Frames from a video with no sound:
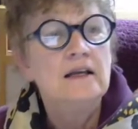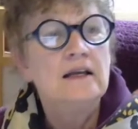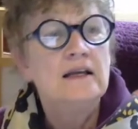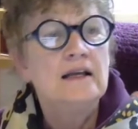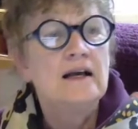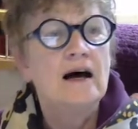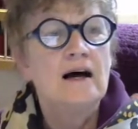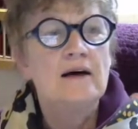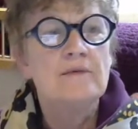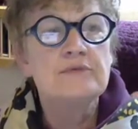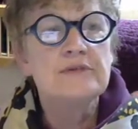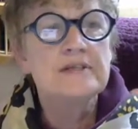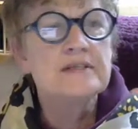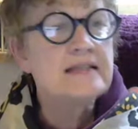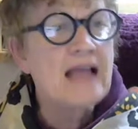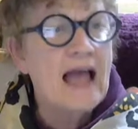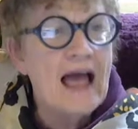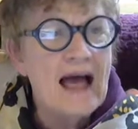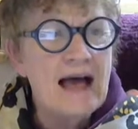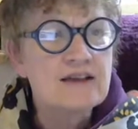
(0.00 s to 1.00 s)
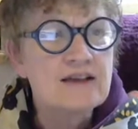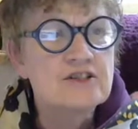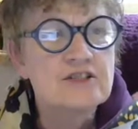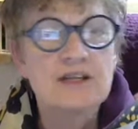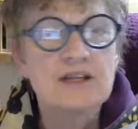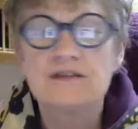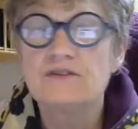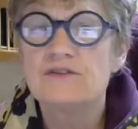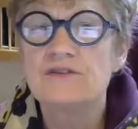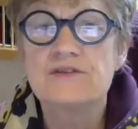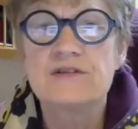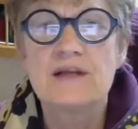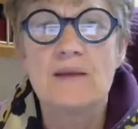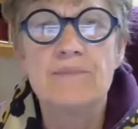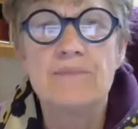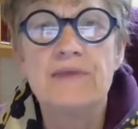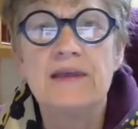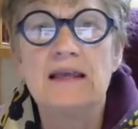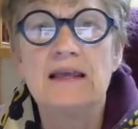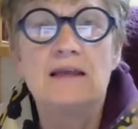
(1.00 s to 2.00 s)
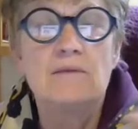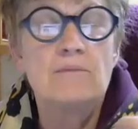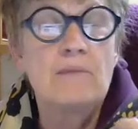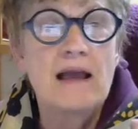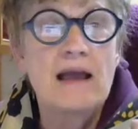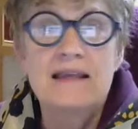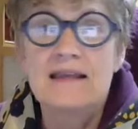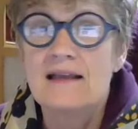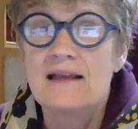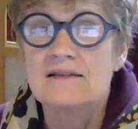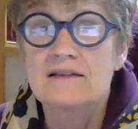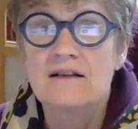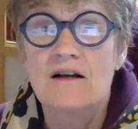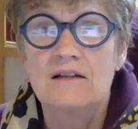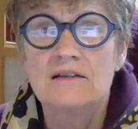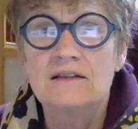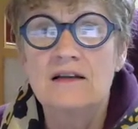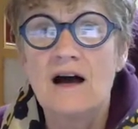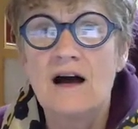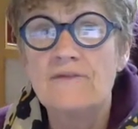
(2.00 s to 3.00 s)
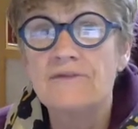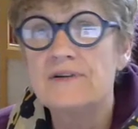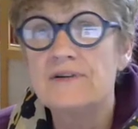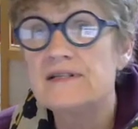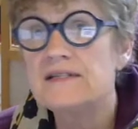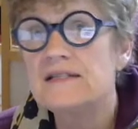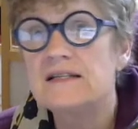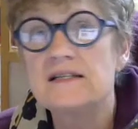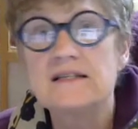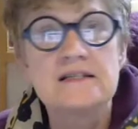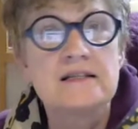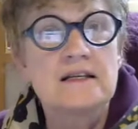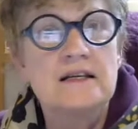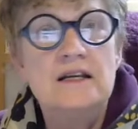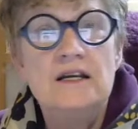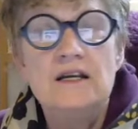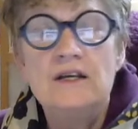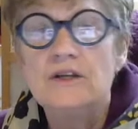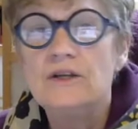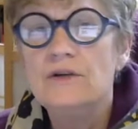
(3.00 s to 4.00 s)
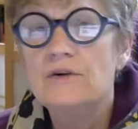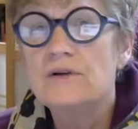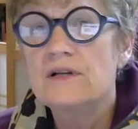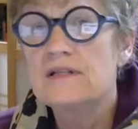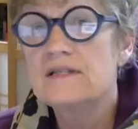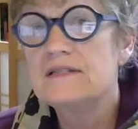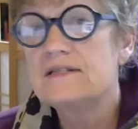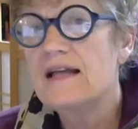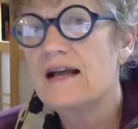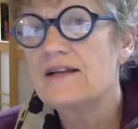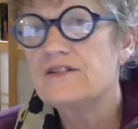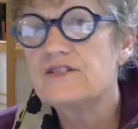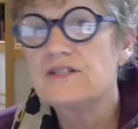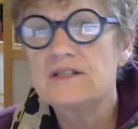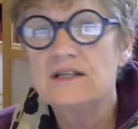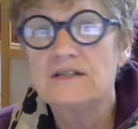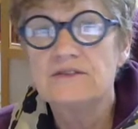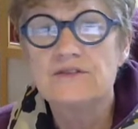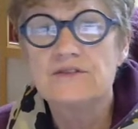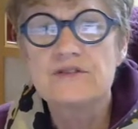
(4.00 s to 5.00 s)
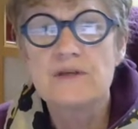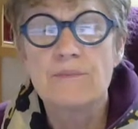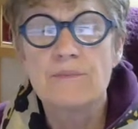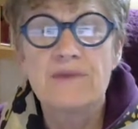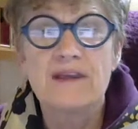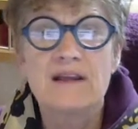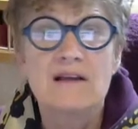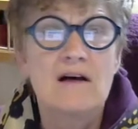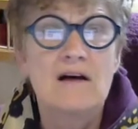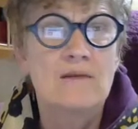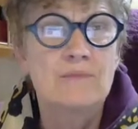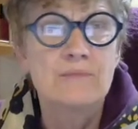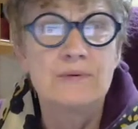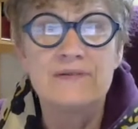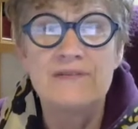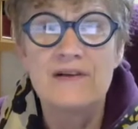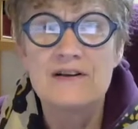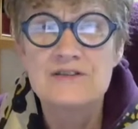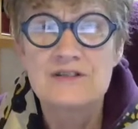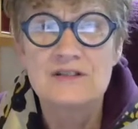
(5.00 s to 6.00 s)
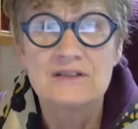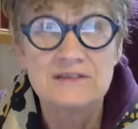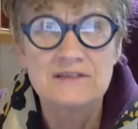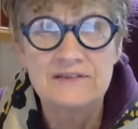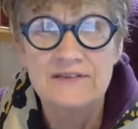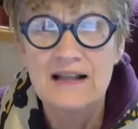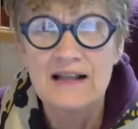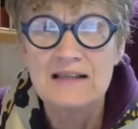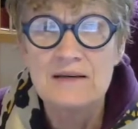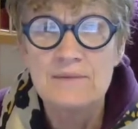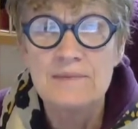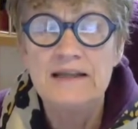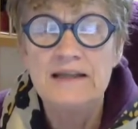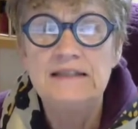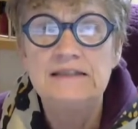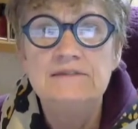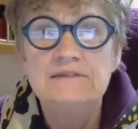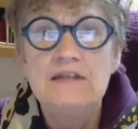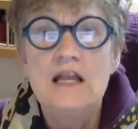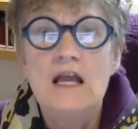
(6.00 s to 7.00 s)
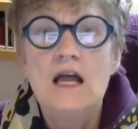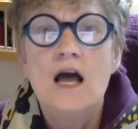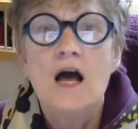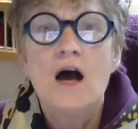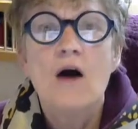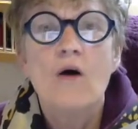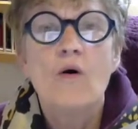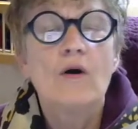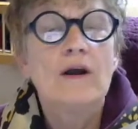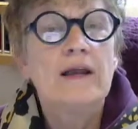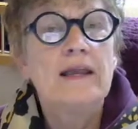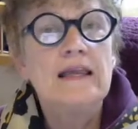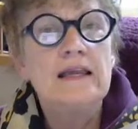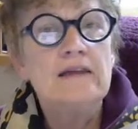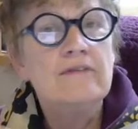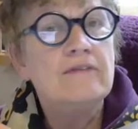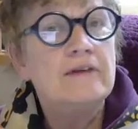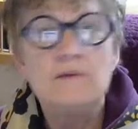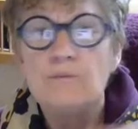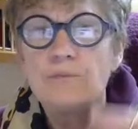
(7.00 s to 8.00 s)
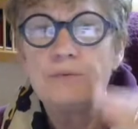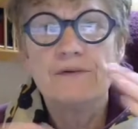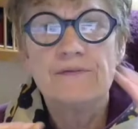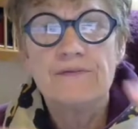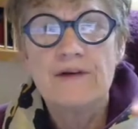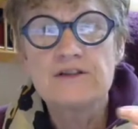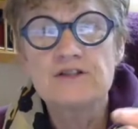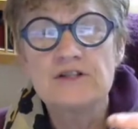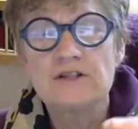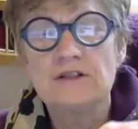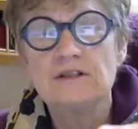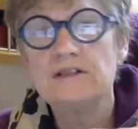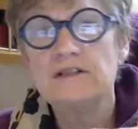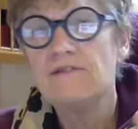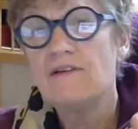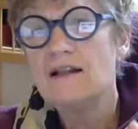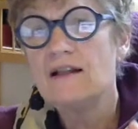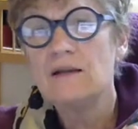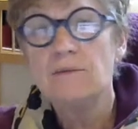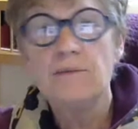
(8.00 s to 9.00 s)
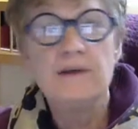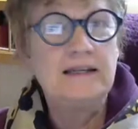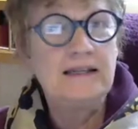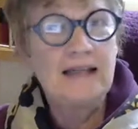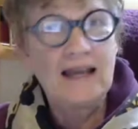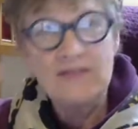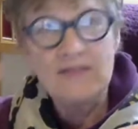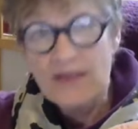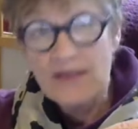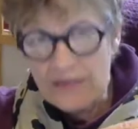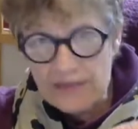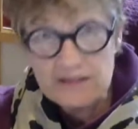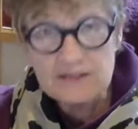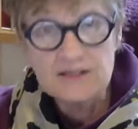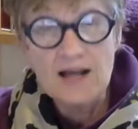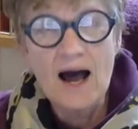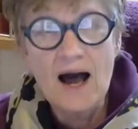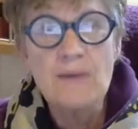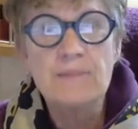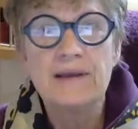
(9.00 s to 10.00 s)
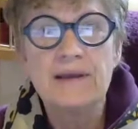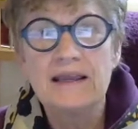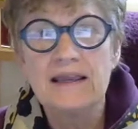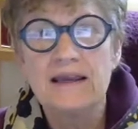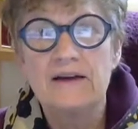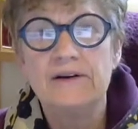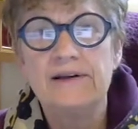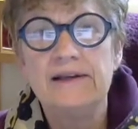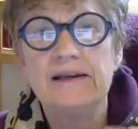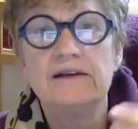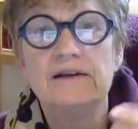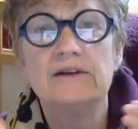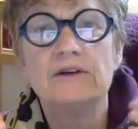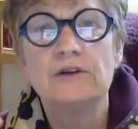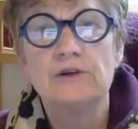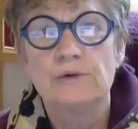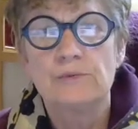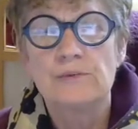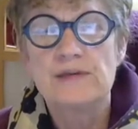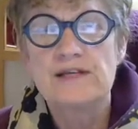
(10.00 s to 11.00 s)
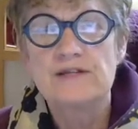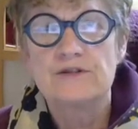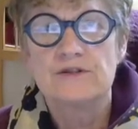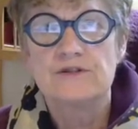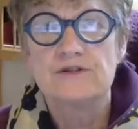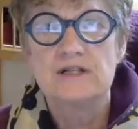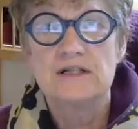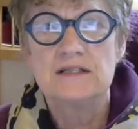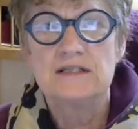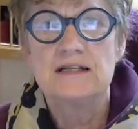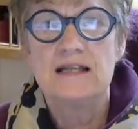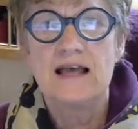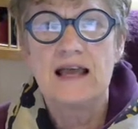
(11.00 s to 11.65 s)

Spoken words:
stashed under something, in my case, called conferences. You could stash it under something called professional development, or even professional development, and then the topic area you're researching today.